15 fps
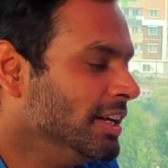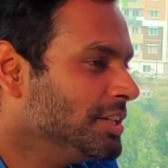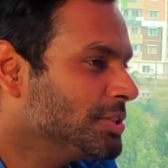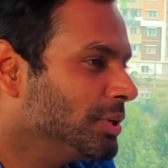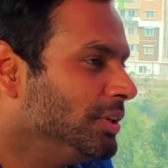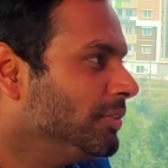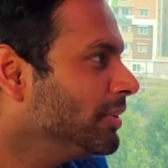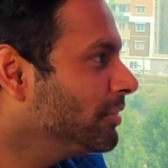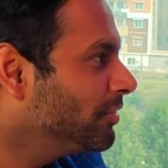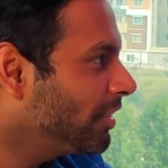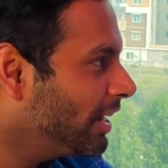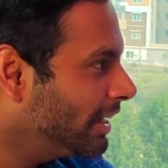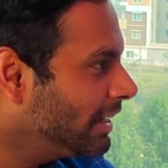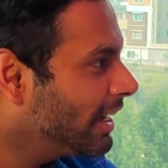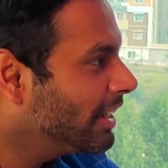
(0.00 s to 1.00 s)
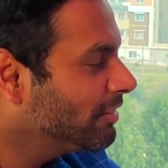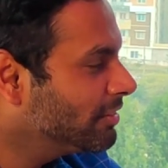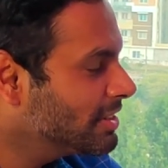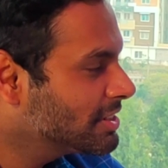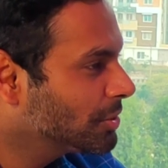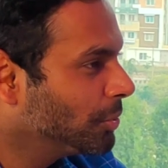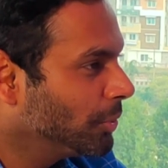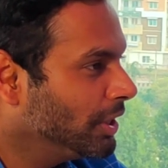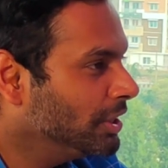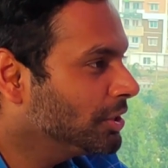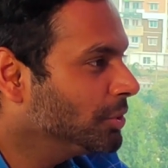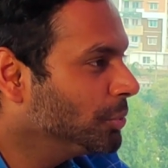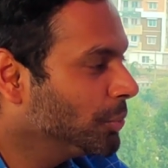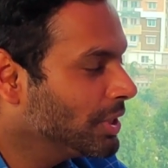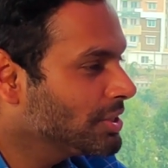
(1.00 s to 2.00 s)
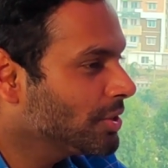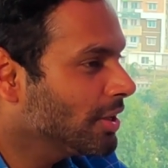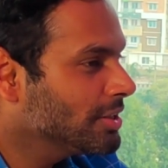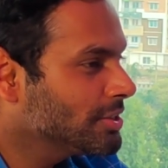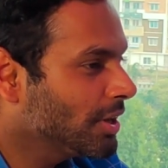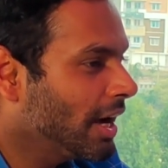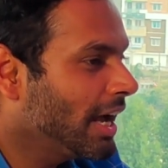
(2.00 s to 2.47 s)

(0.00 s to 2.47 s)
So even when I was going to US also,